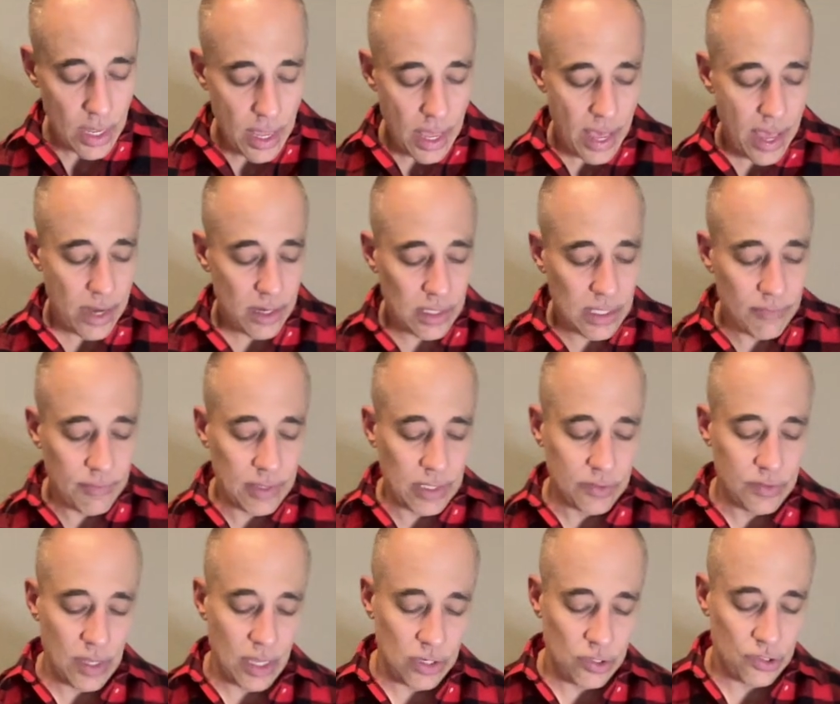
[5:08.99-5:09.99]
and giving
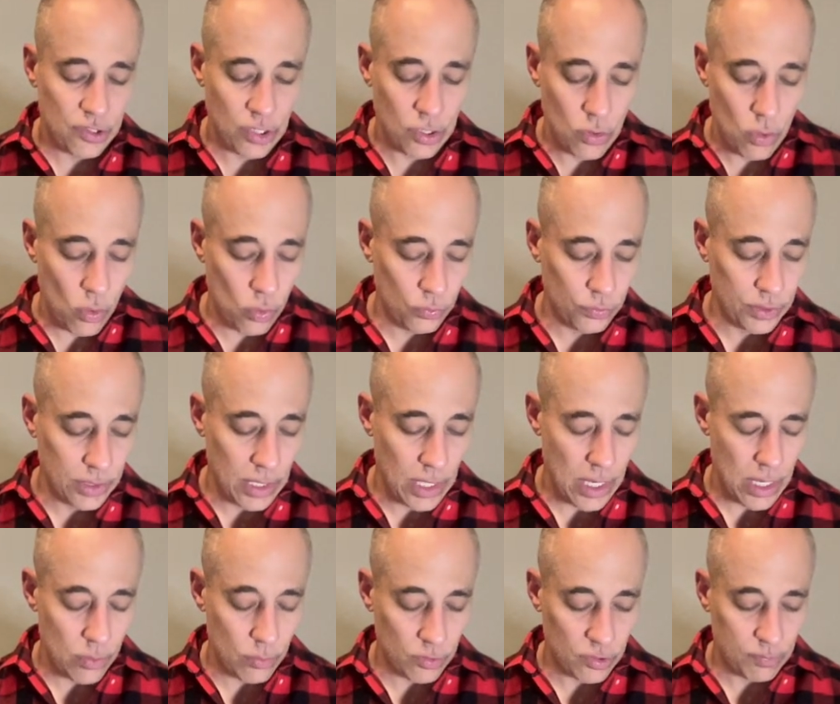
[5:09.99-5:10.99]
attention only
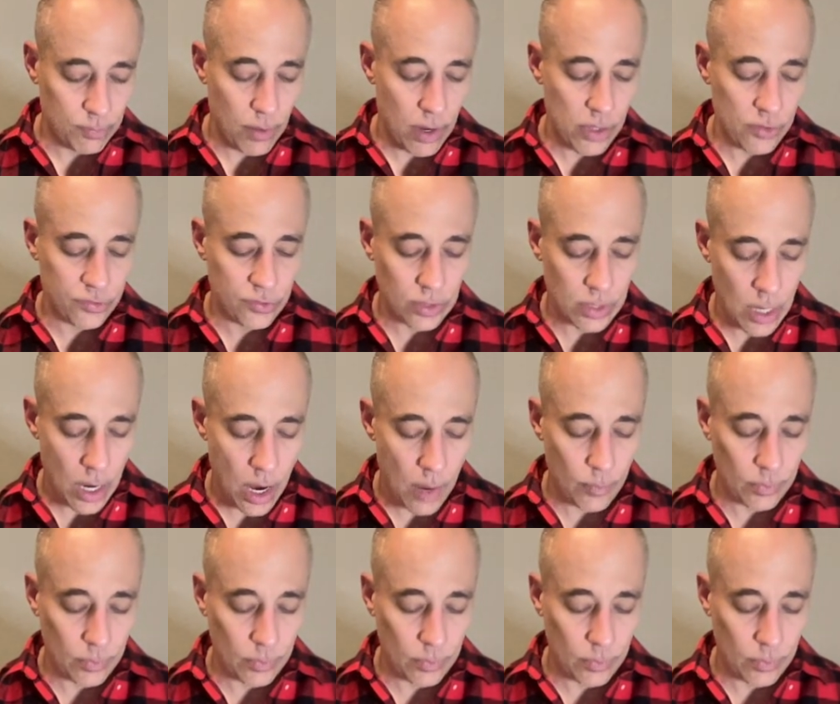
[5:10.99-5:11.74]
in response to calm,